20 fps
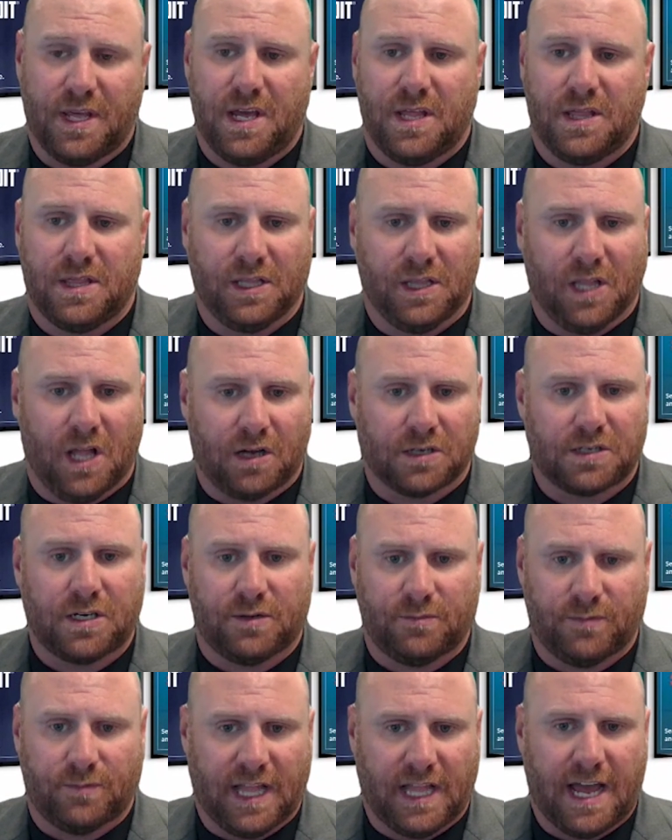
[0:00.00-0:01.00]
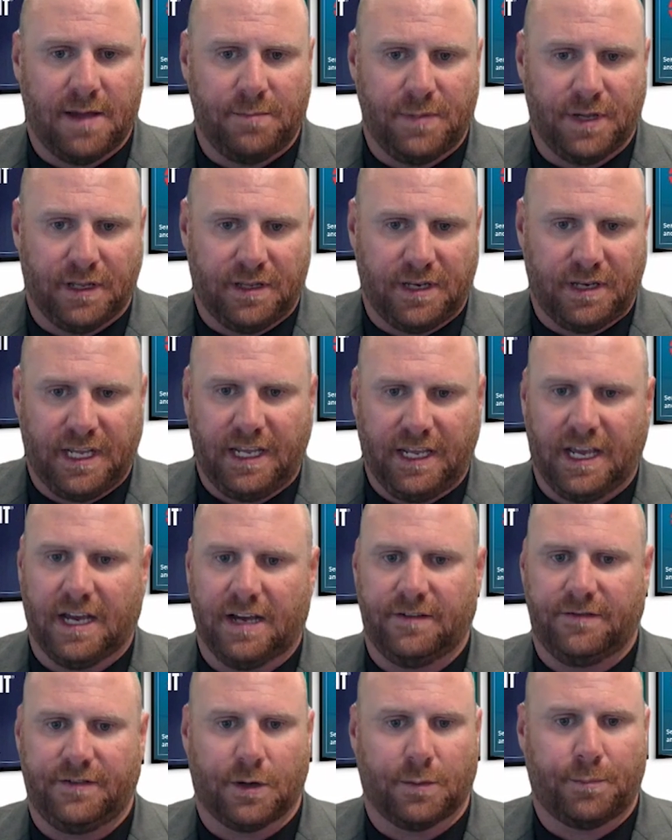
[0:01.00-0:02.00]
the long-term reliability
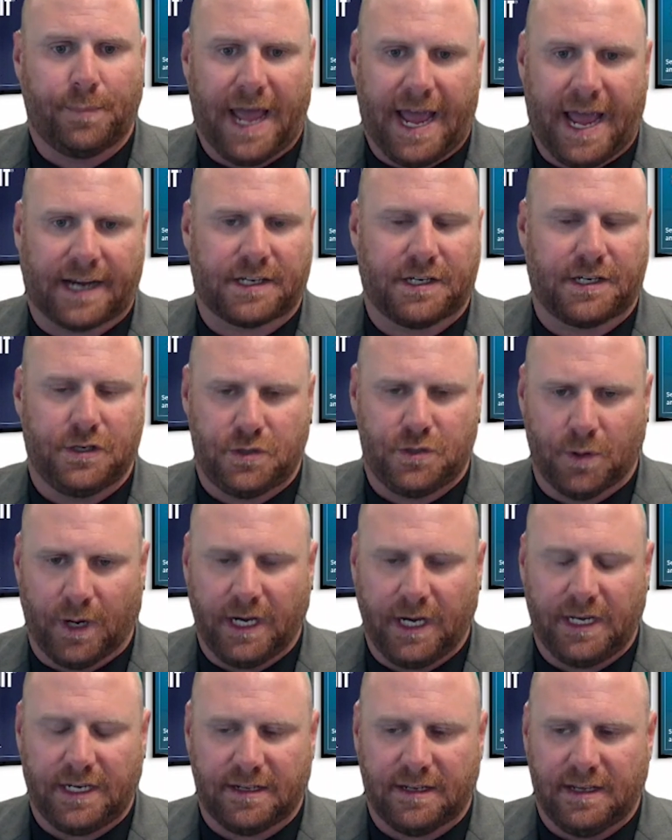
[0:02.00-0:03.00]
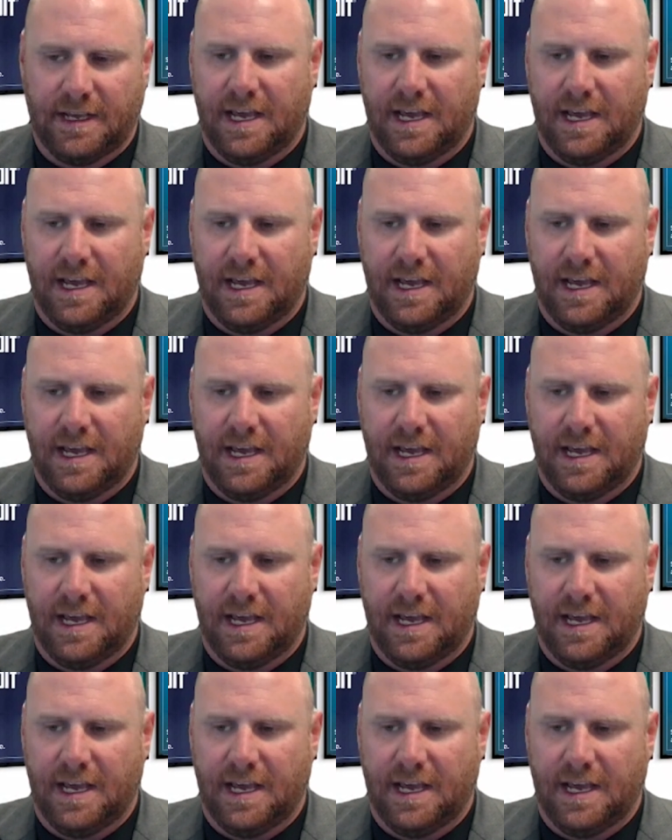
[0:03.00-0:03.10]
of your packed joint.